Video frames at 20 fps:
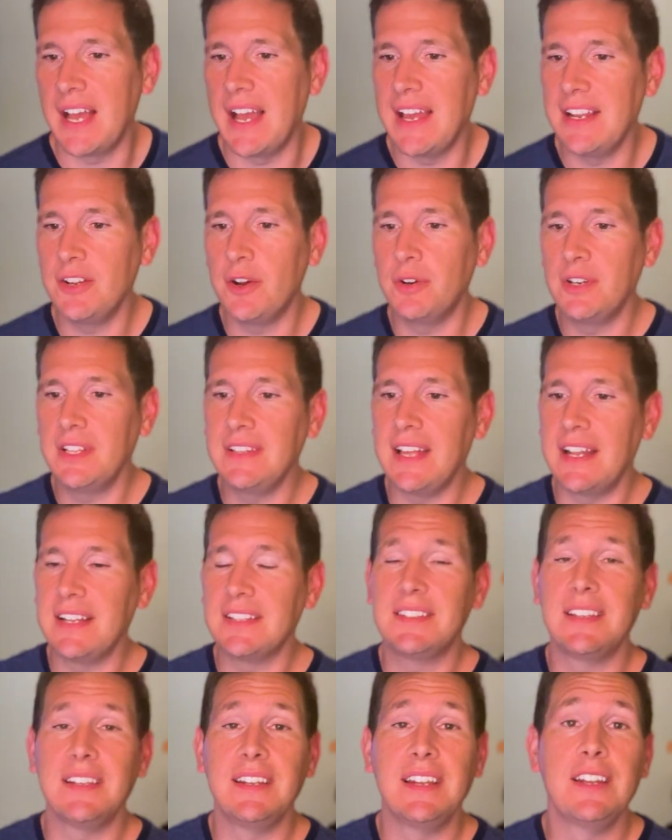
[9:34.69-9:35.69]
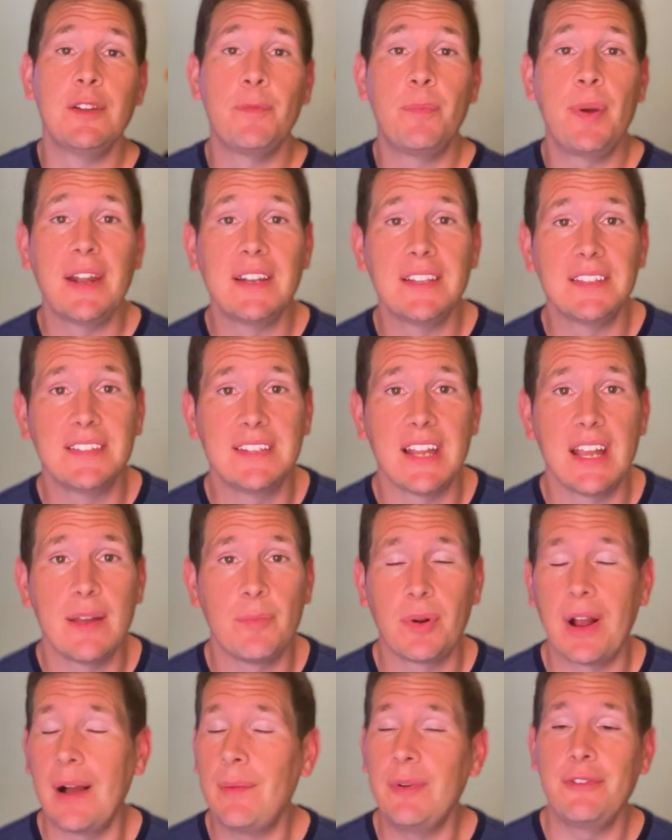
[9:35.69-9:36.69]
I noted that it's in Independence Day
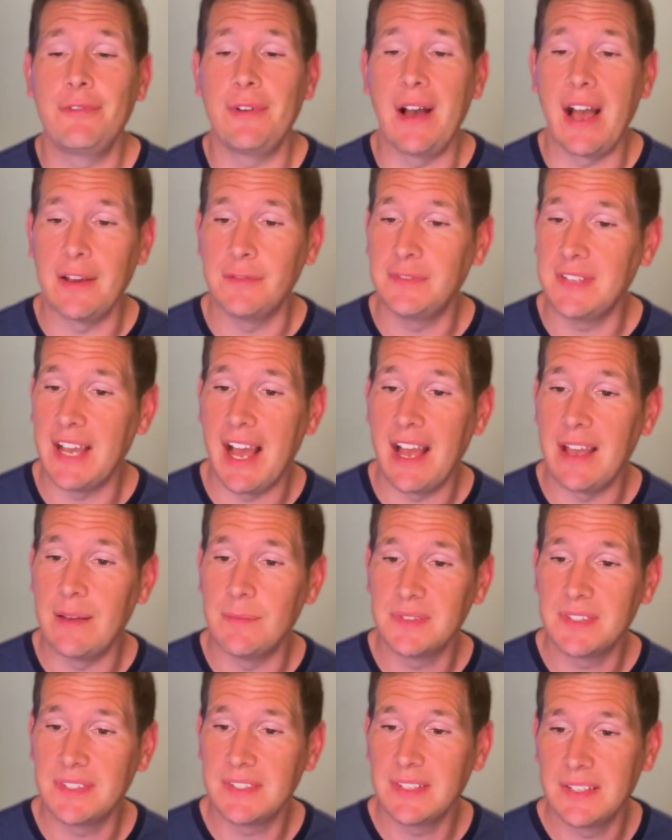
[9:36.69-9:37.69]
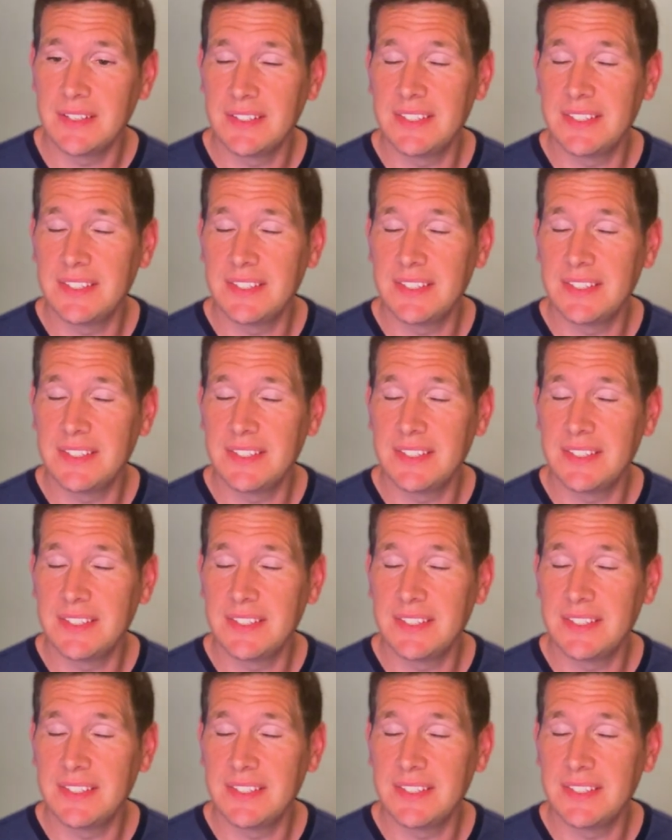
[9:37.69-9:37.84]
probably five times.